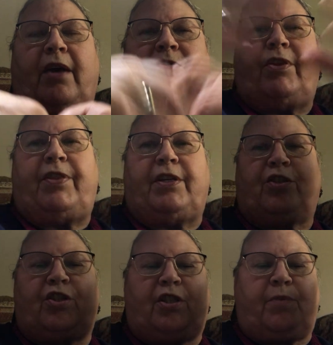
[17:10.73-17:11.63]
everything
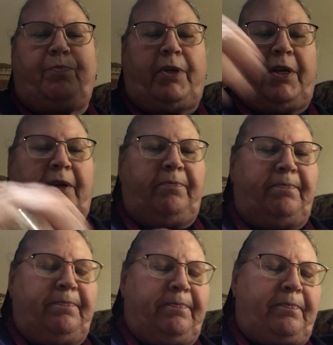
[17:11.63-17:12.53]
is just splitting.
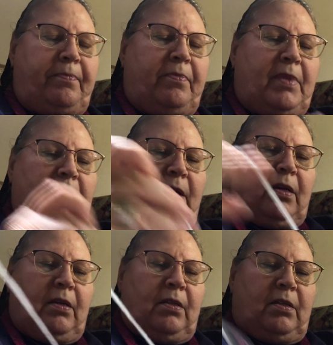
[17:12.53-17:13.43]

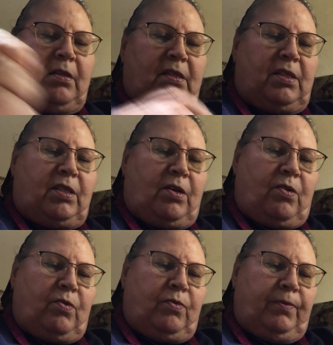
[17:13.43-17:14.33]

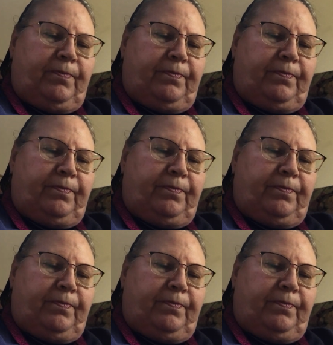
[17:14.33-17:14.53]
So